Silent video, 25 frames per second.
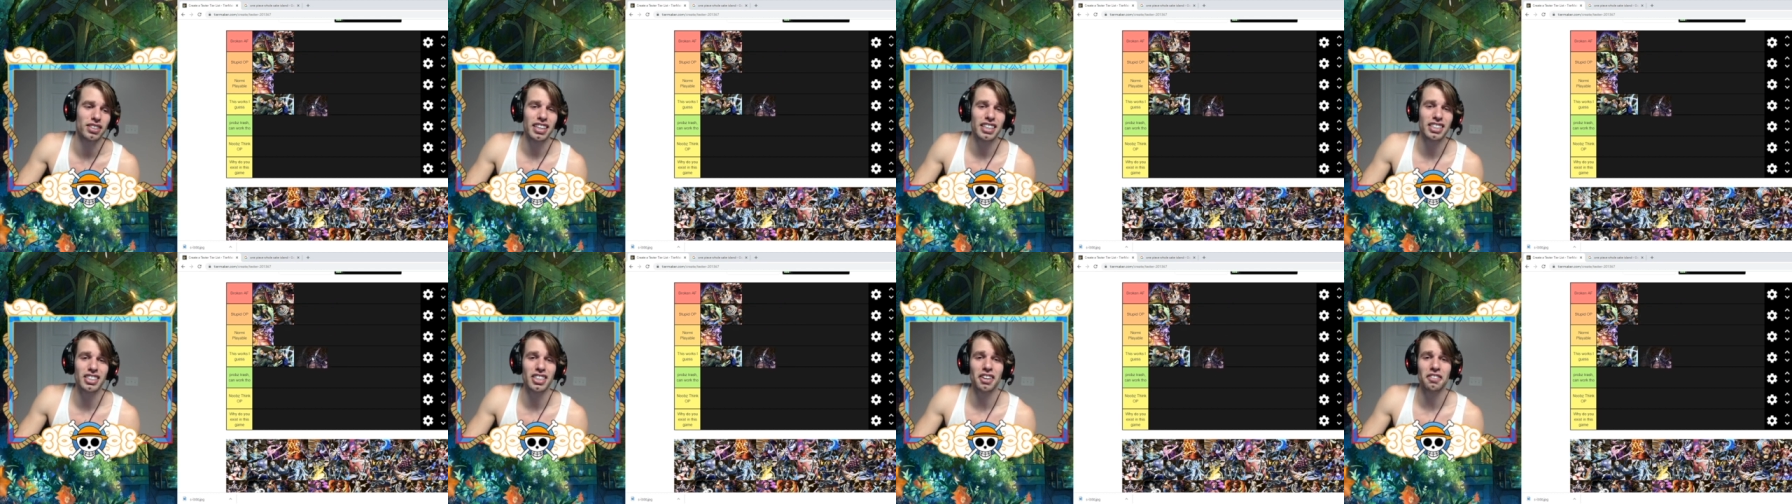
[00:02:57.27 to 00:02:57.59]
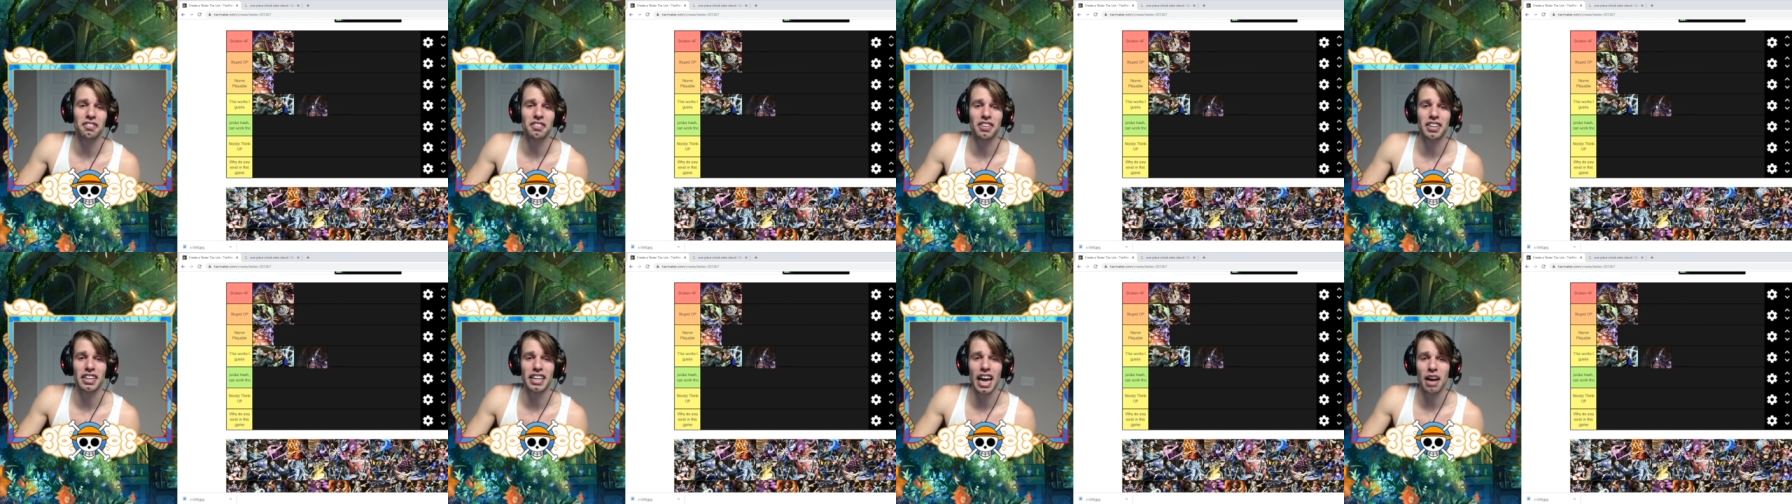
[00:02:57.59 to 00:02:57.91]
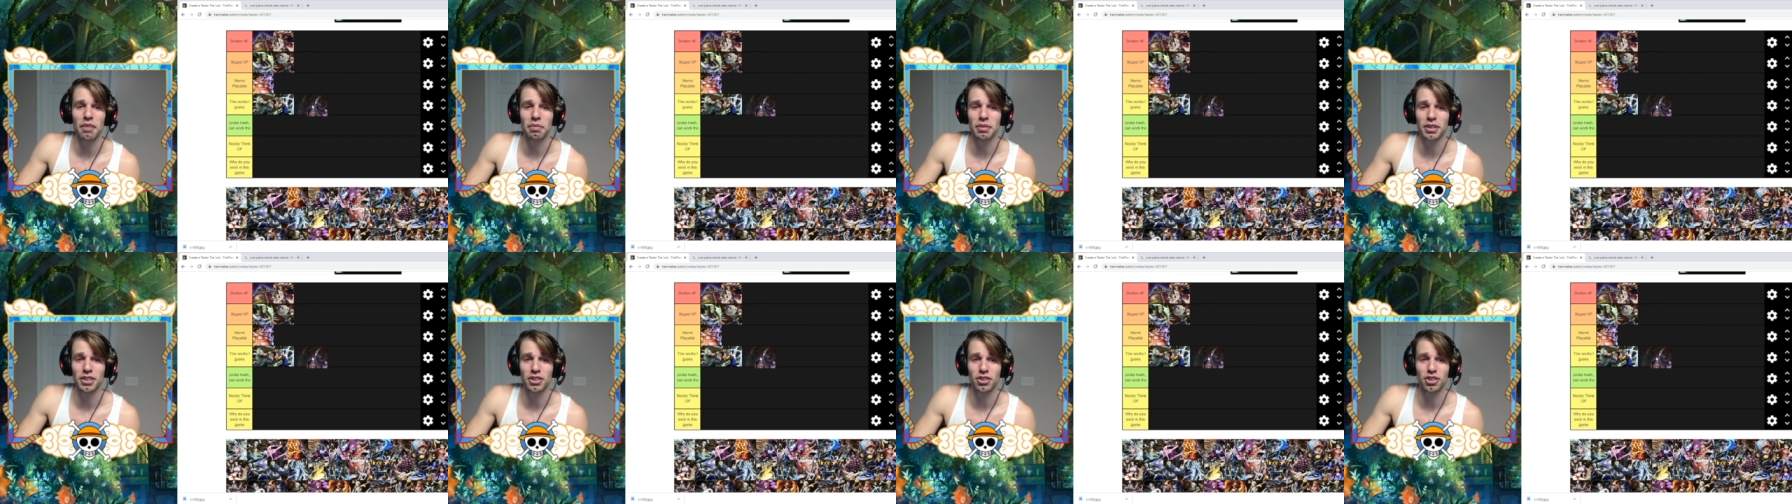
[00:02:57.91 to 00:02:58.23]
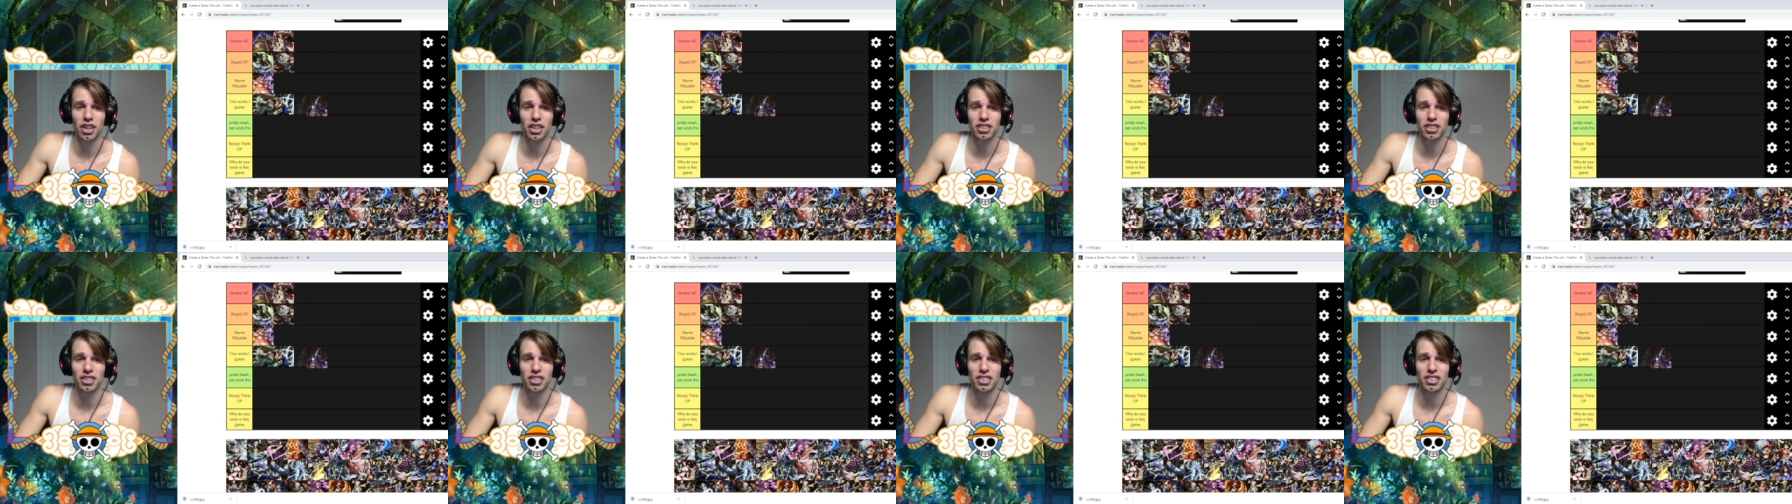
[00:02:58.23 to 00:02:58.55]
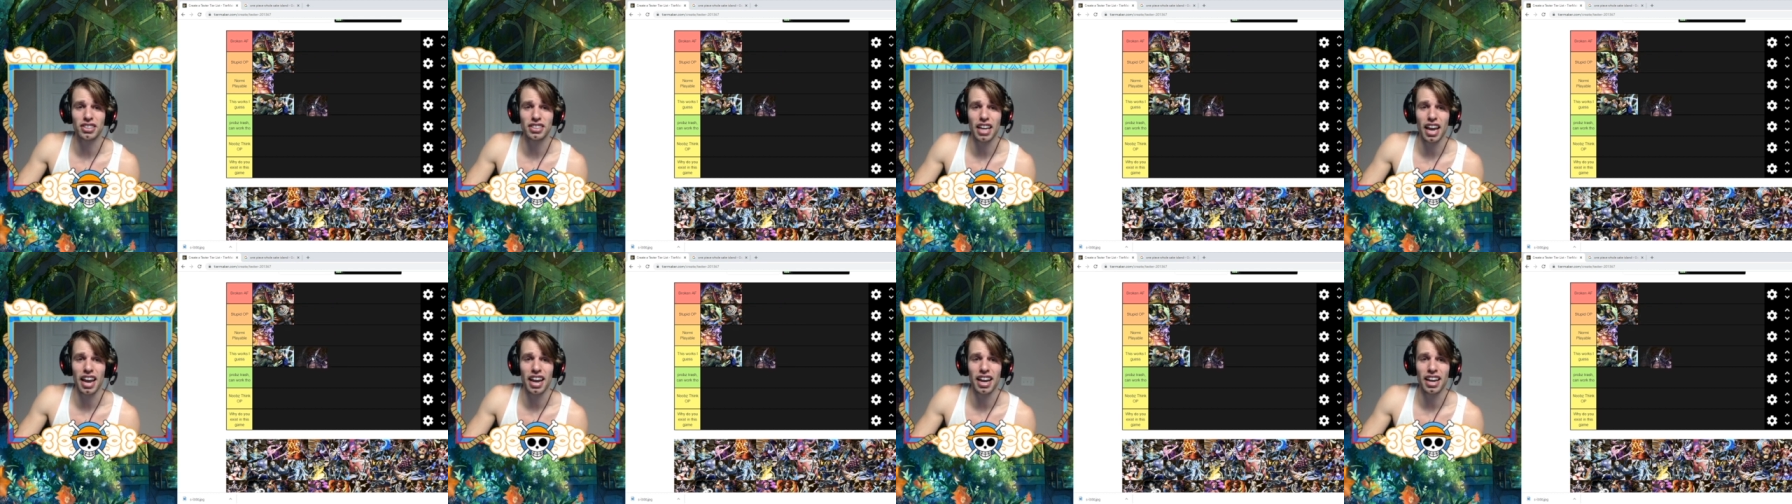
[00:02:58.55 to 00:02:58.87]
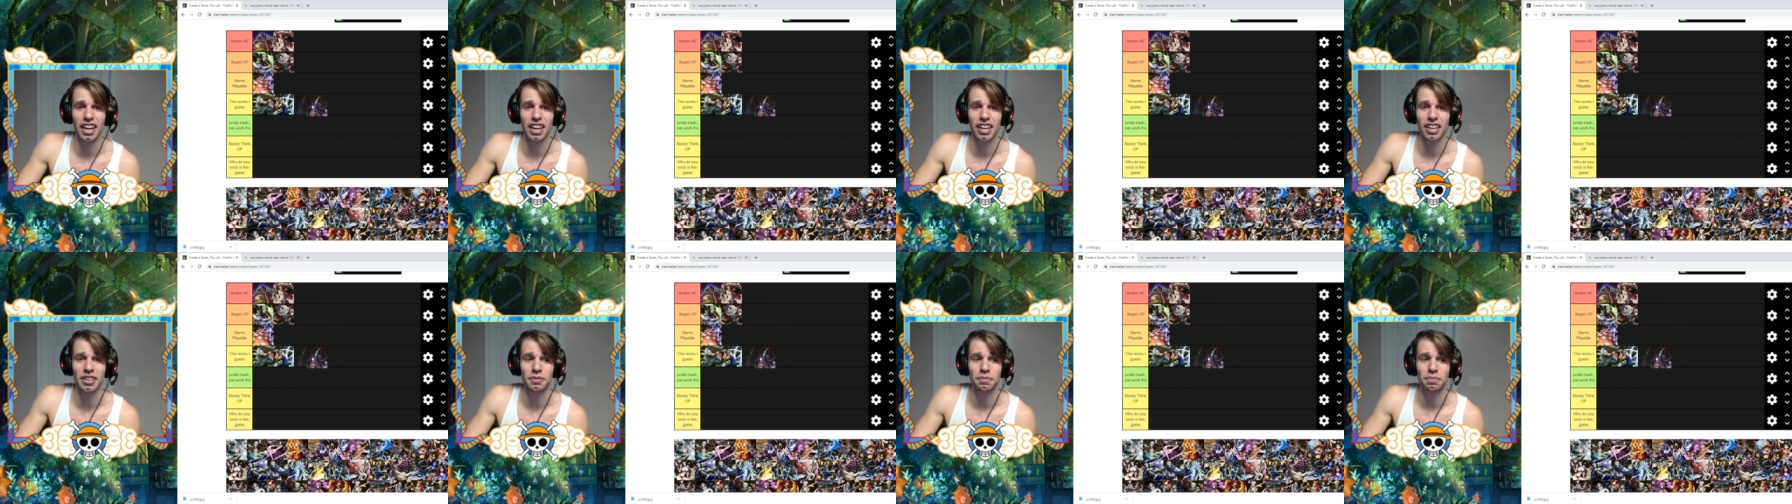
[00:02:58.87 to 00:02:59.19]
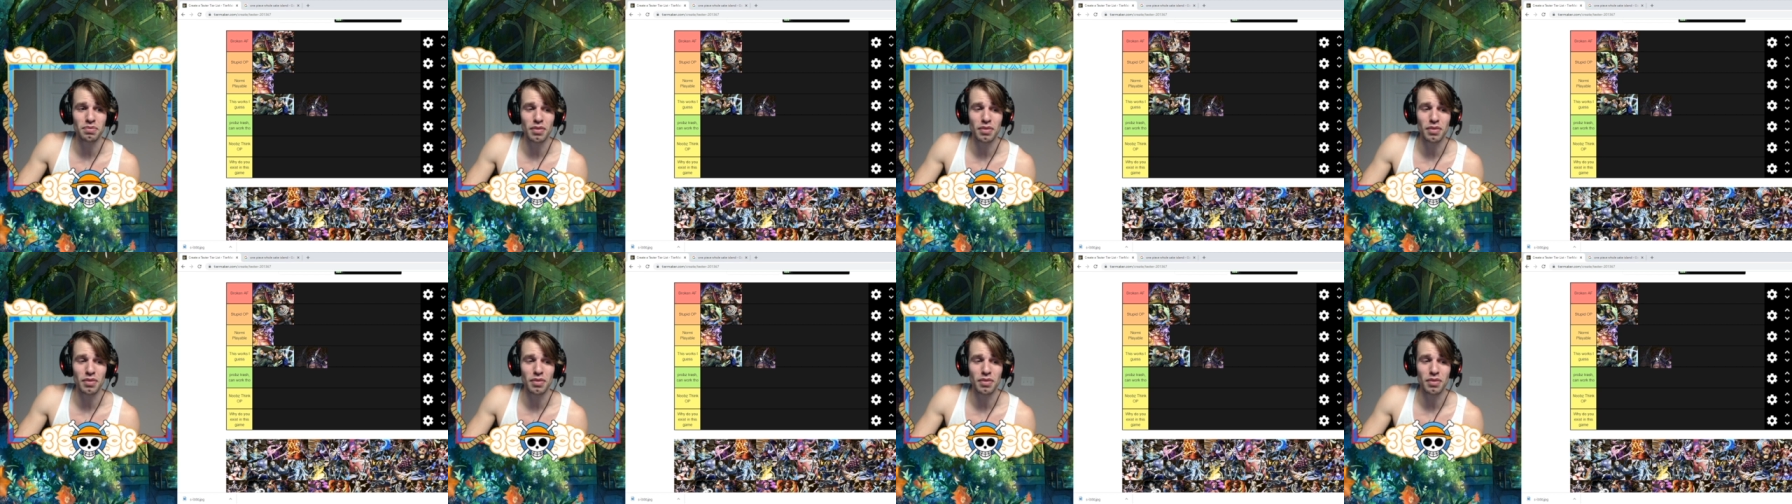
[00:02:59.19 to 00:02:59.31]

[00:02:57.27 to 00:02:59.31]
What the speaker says: He's good for capping treasures, and